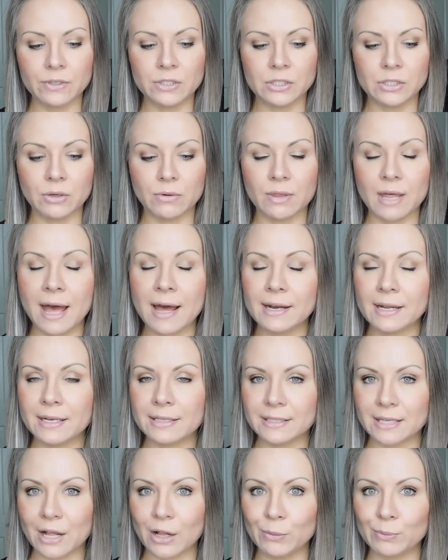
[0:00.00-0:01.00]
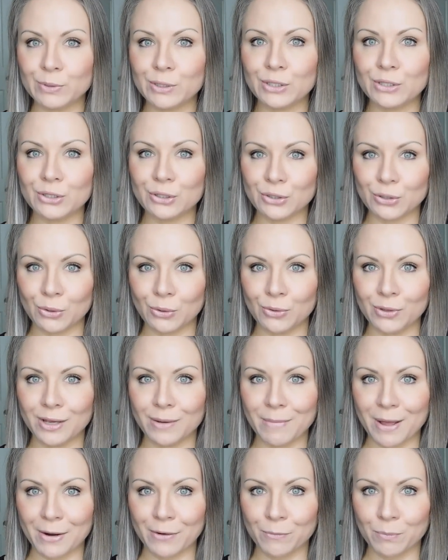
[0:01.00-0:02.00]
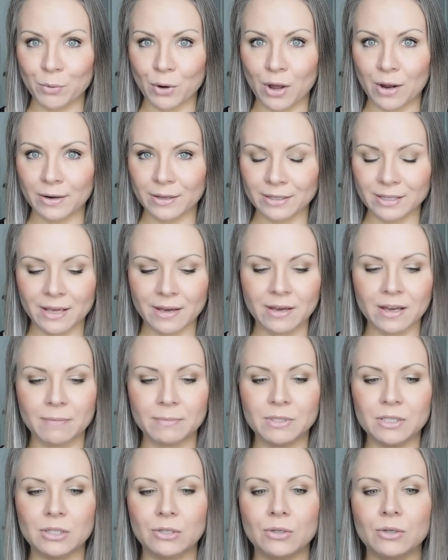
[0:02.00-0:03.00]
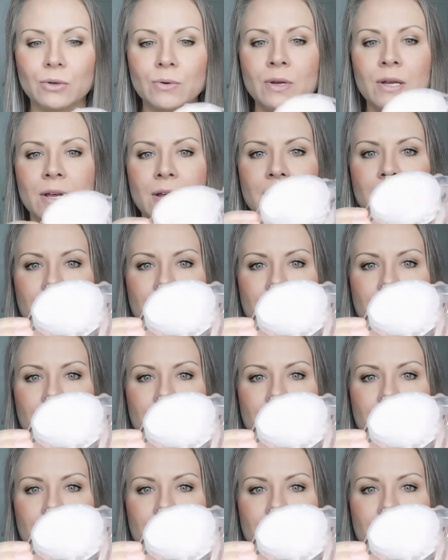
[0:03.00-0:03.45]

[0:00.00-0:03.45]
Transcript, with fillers: So that has helped to control the amount of product that comes through